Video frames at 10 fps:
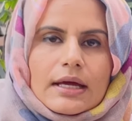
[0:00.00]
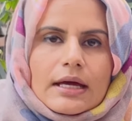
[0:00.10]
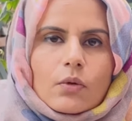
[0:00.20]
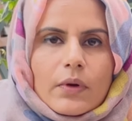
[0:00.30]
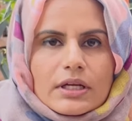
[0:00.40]

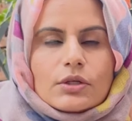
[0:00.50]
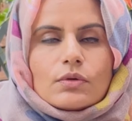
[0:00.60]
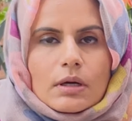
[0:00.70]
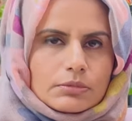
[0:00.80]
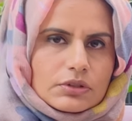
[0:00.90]
when you
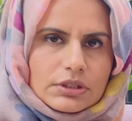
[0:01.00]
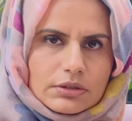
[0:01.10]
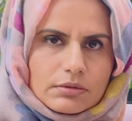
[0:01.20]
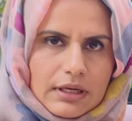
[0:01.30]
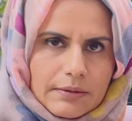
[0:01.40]
come to
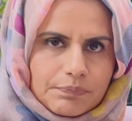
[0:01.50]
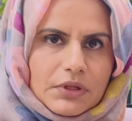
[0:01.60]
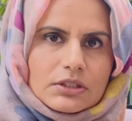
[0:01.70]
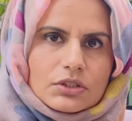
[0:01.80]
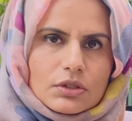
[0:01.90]
the UK.
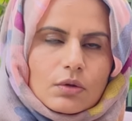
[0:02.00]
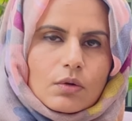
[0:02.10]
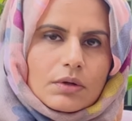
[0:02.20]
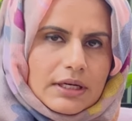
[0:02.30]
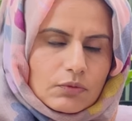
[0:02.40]

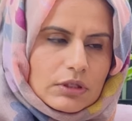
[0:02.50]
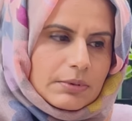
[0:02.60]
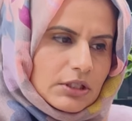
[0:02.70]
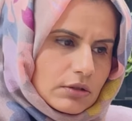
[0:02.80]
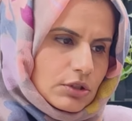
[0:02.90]
So it will be good